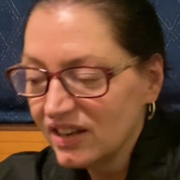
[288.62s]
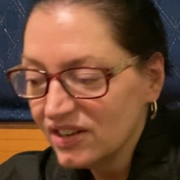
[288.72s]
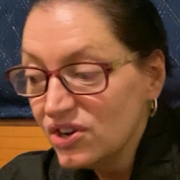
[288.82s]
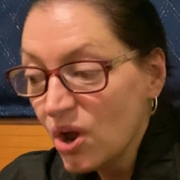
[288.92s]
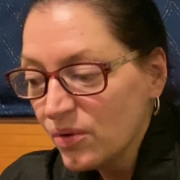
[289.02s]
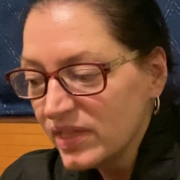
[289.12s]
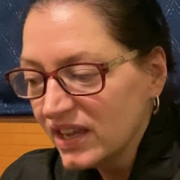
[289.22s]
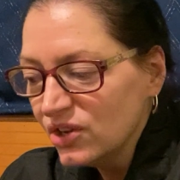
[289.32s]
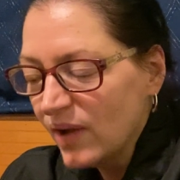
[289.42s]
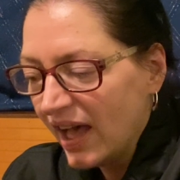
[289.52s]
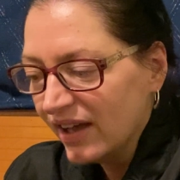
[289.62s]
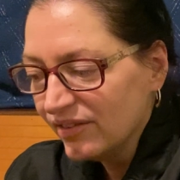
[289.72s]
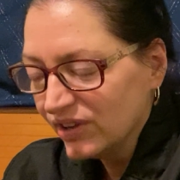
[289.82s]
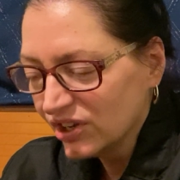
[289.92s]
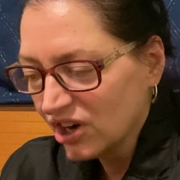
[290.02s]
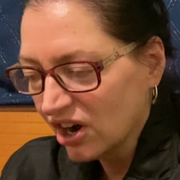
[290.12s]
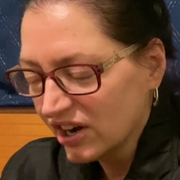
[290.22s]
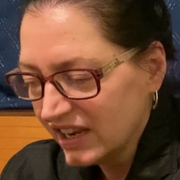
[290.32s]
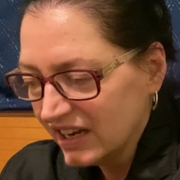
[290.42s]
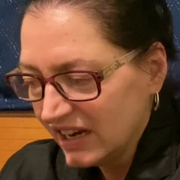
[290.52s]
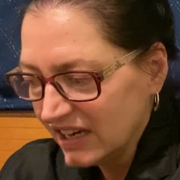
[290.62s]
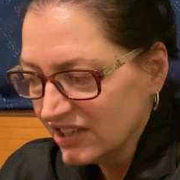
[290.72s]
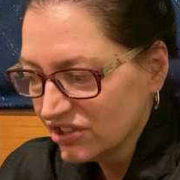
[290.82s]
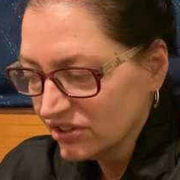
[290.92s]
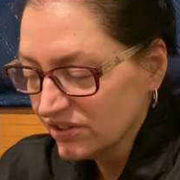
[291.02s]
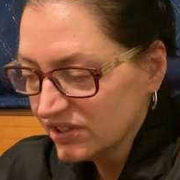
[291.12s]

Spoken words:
know that you have a guardian angel.